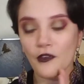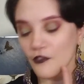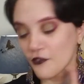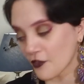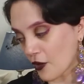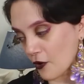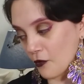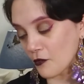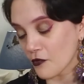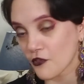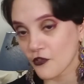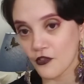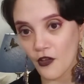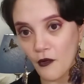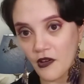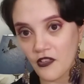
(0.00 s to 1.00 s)
So
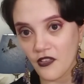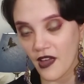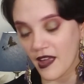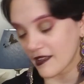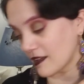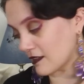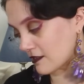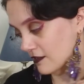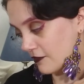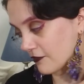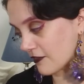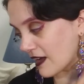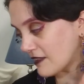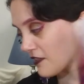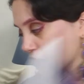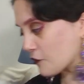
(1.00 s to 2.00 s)
so excited to
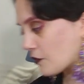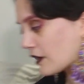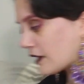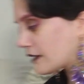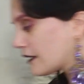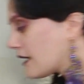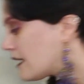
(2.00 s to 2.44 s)
find this one.